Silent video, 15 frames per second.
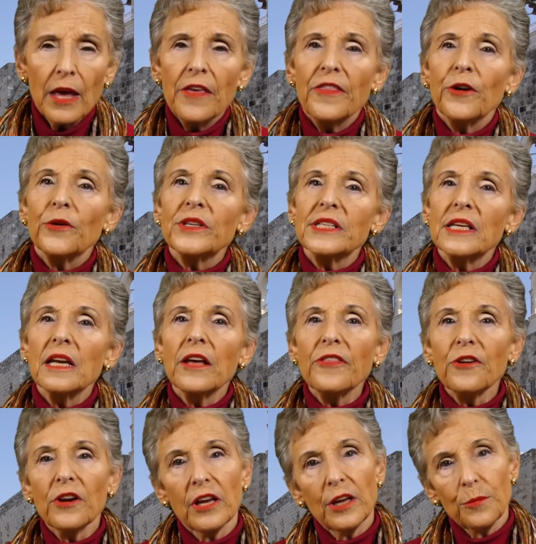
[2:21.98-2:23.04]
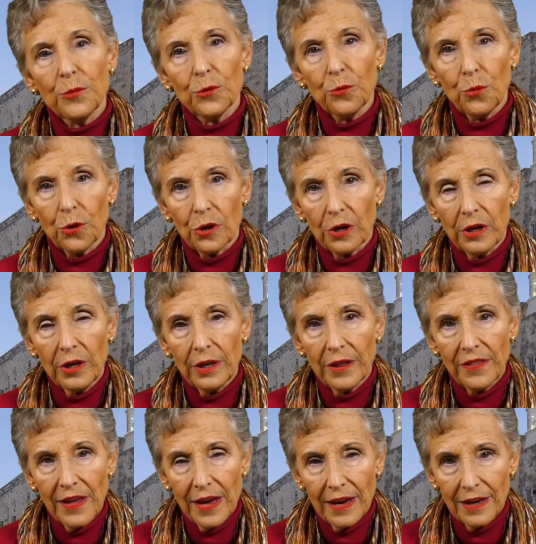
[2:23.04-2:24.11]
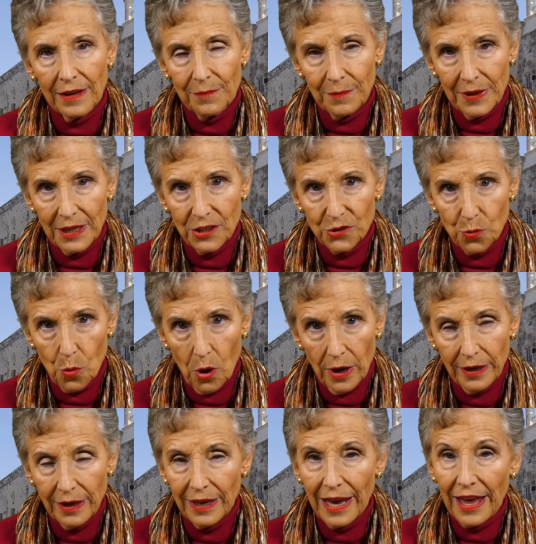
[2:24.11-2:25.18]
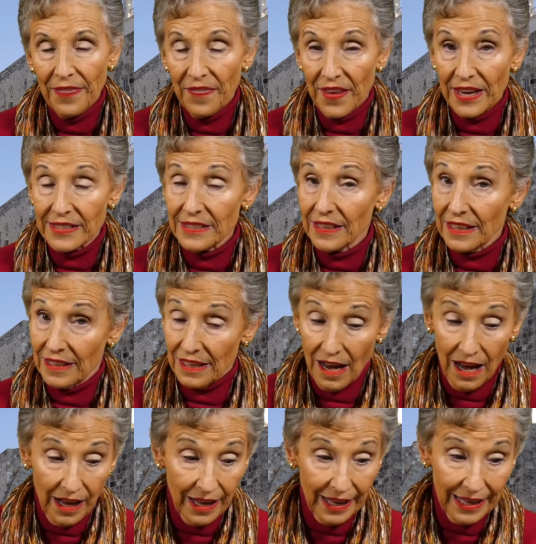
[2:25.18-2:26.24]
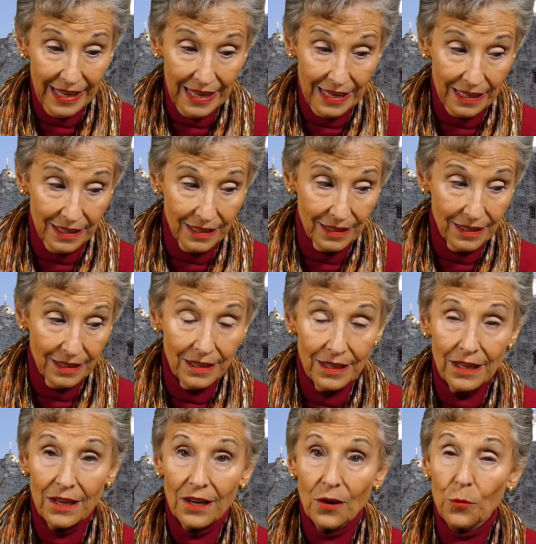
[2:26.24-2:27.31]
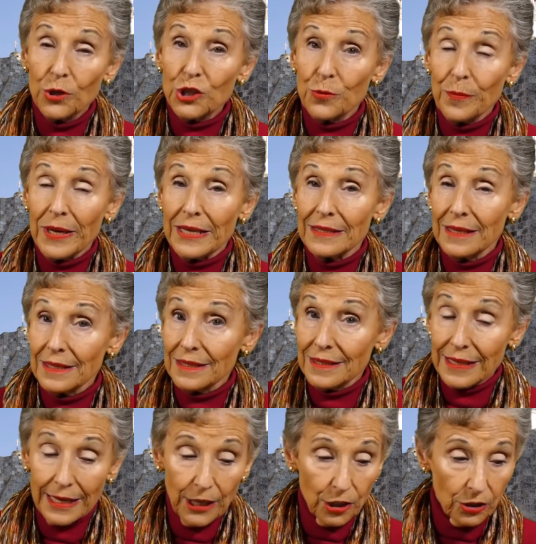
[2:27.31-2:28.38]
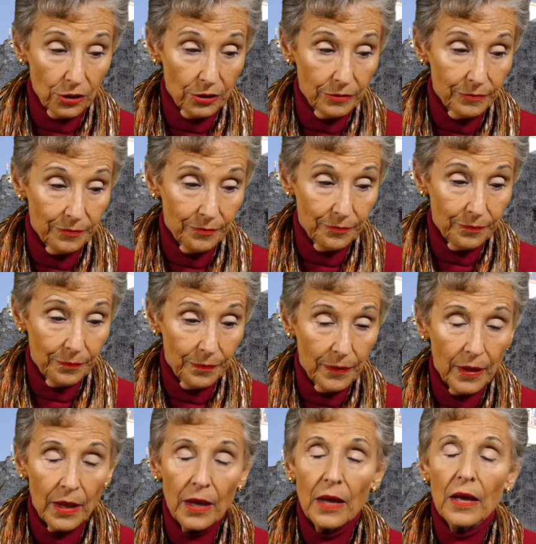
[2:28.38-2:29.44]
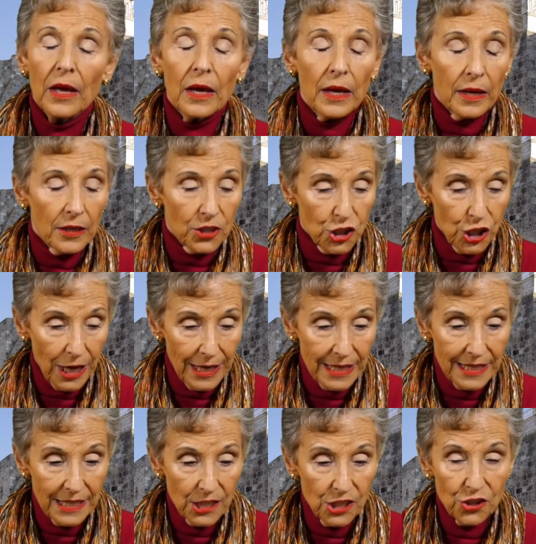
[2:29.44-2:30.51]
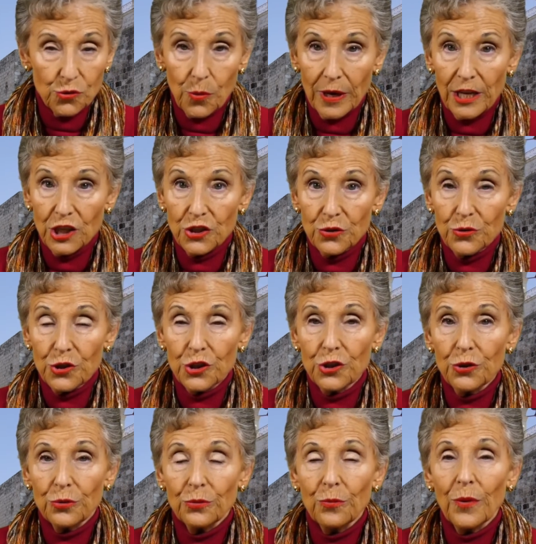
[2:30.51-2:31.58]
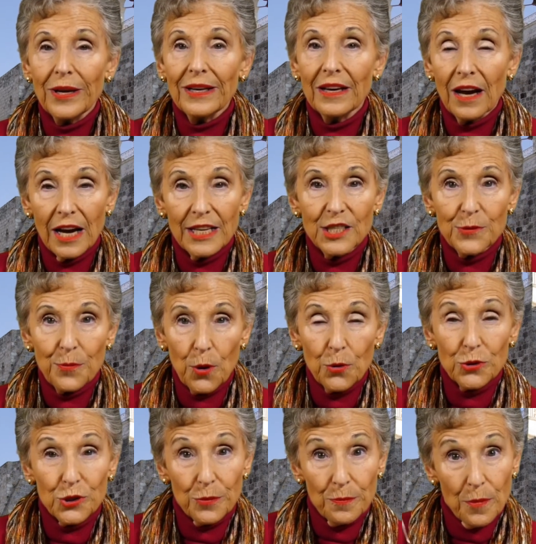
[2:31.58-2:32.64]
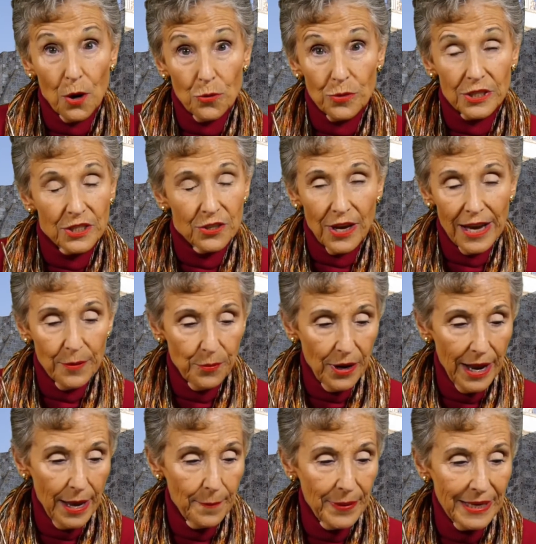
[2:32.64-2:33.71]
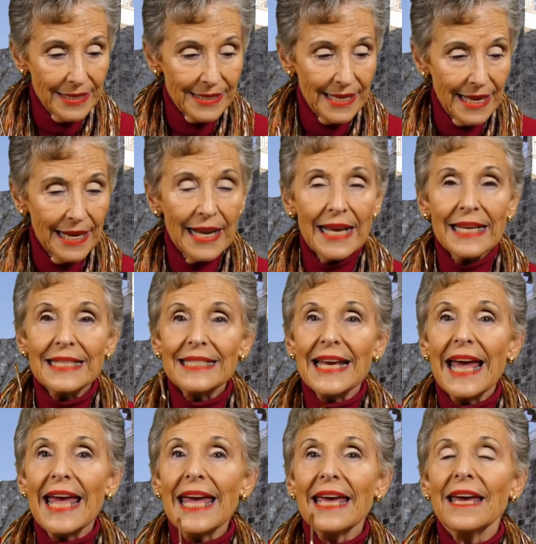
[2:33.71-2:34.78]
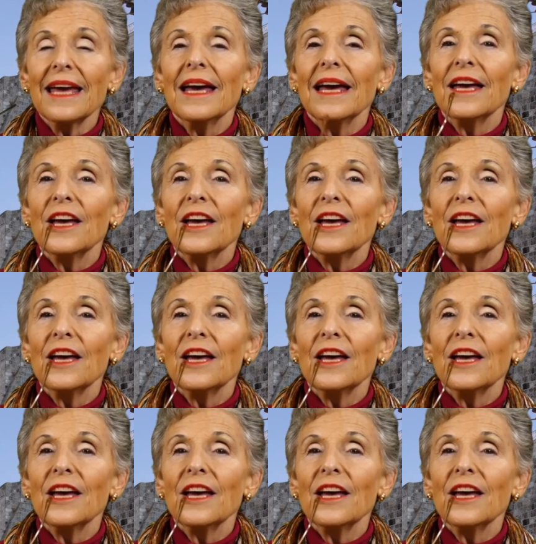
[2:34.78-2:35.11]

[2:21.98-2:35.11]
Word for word: There is another Hebrew word that means one, and that's yachid, which means singular. Genesis 22 2, when God spoke to, Mo, to Abraham, he said, Take